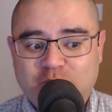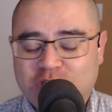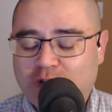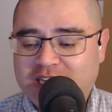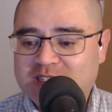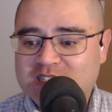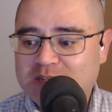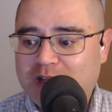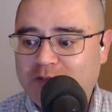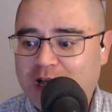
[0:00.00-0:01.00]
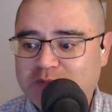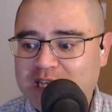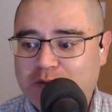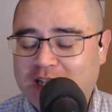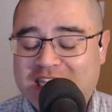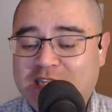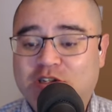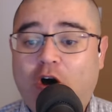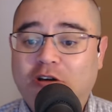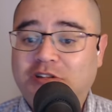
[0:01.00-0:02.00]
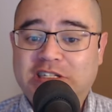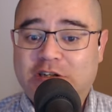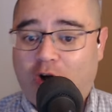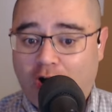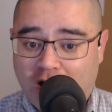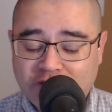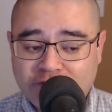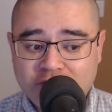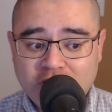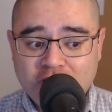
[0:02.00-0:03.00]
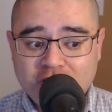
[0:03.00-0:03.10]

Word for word: there was no like system level update, but he toggled it off,